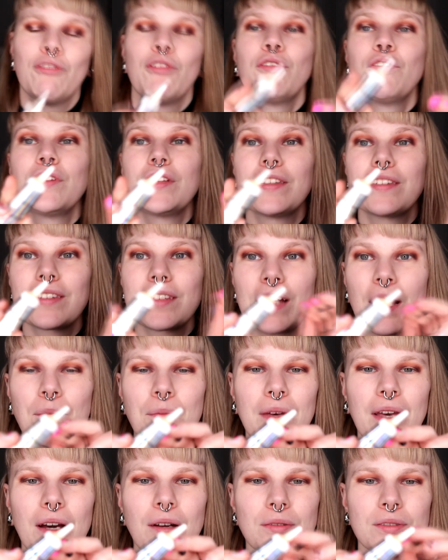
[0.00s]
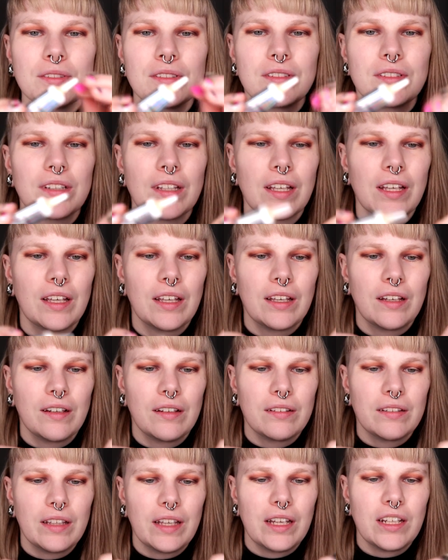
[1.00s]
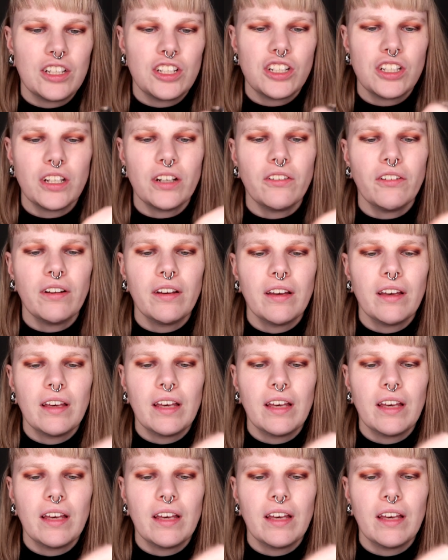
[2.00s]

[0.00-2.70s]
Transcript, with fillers: everything's coming out on the edge here.